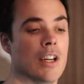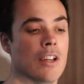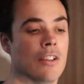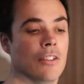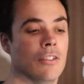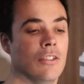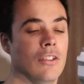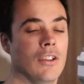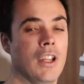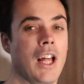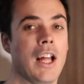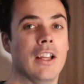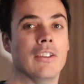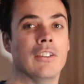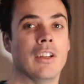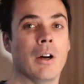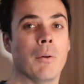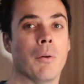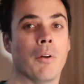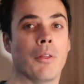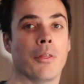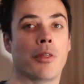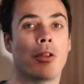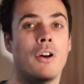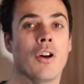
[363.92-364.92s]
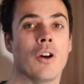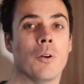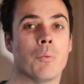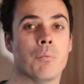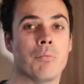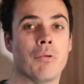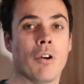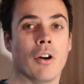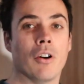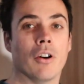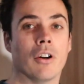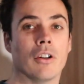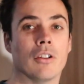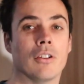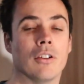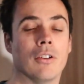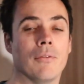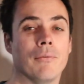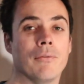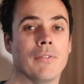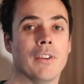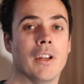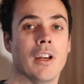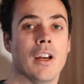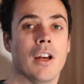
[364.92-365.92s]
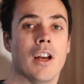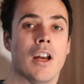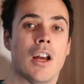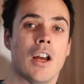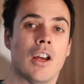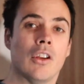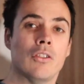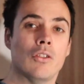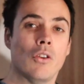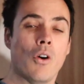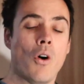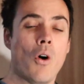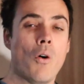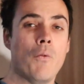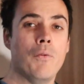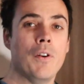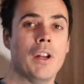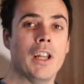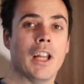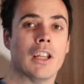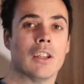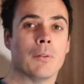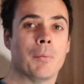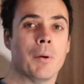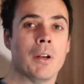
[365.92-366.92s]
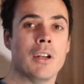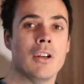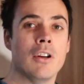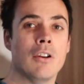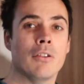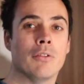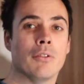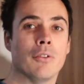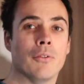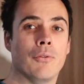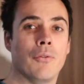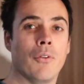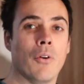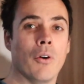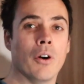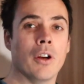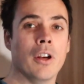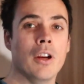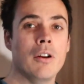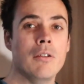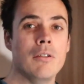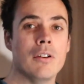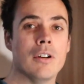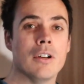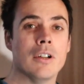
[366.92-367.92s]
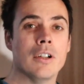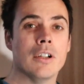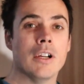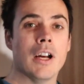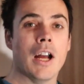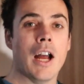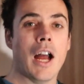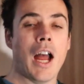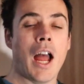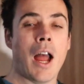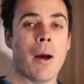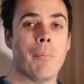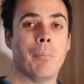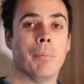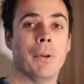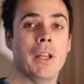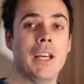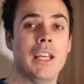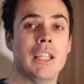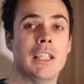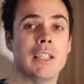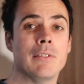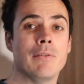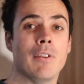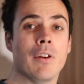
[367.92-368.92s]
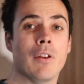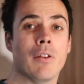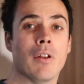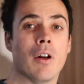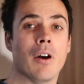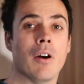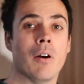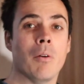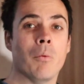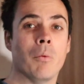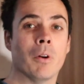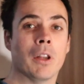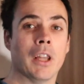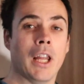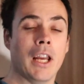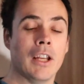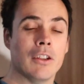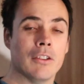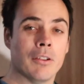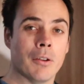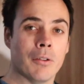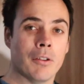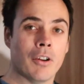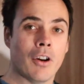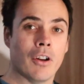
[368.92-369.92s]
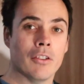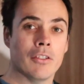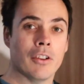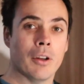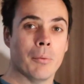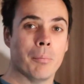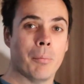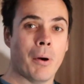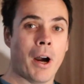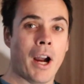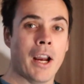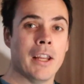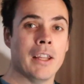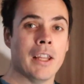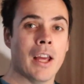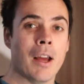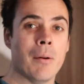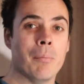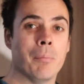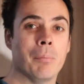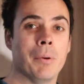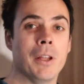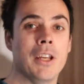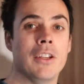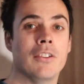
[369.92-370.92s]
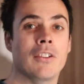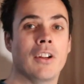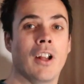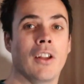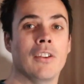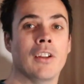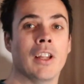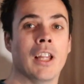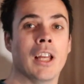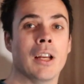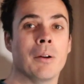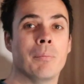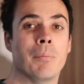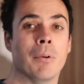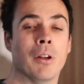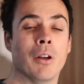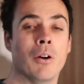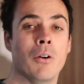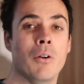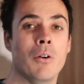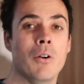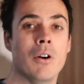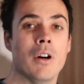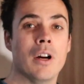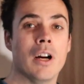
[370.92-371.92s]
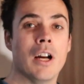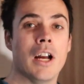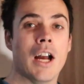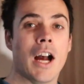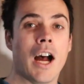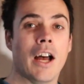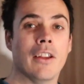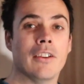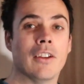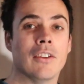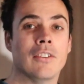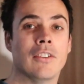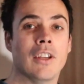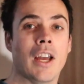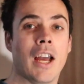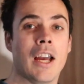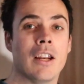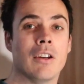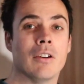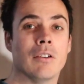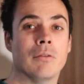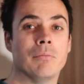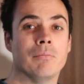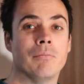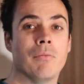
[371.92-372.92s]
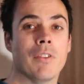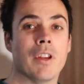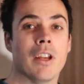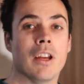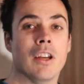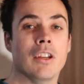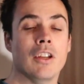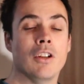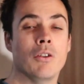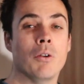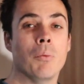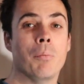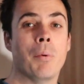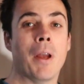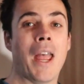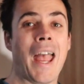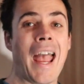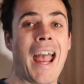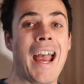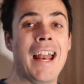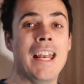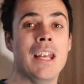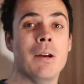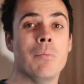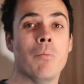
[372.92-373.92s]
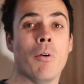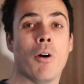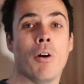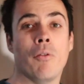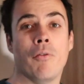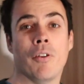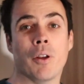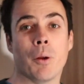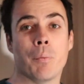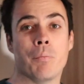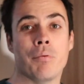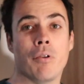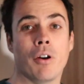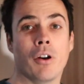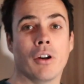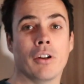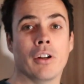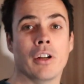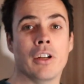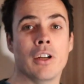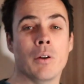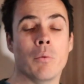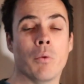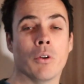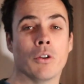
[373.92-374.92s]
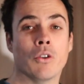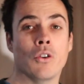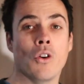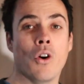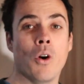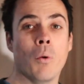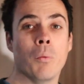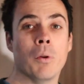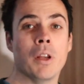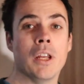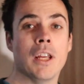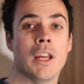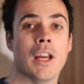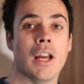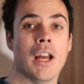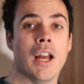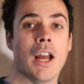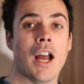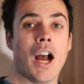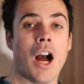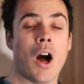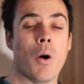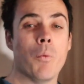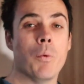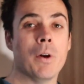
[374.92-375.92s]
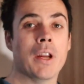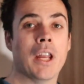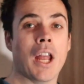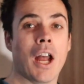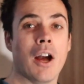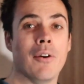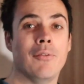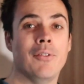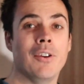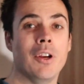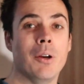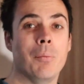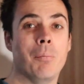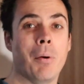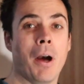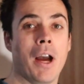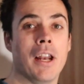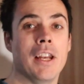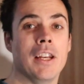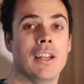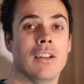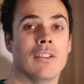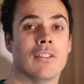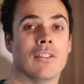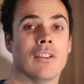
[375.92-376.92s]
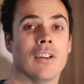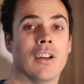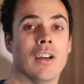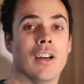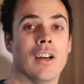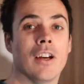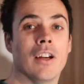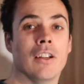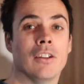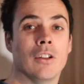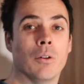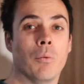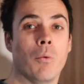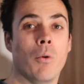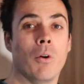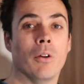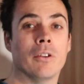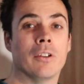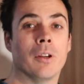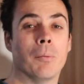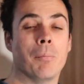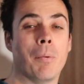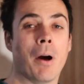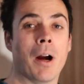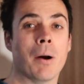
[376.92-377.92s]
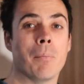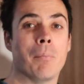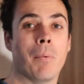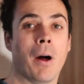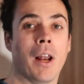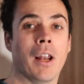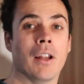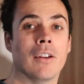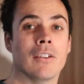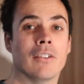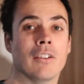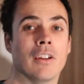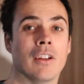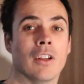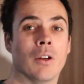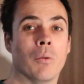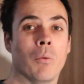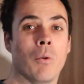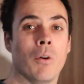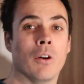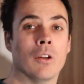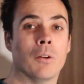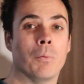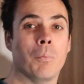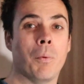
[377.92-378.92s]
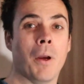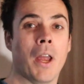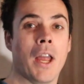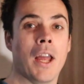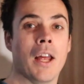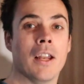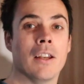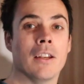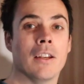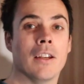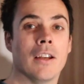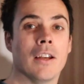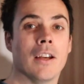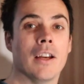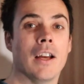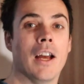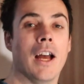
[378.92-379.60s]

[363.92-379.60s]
So that's our third product. So hopefully that's been useful for you. Please, if you would like to consider buying them, please click on the link below. As I said, you don't pay any more for the product than you would normally, and we get a few pennies towards the bank balance and towards paying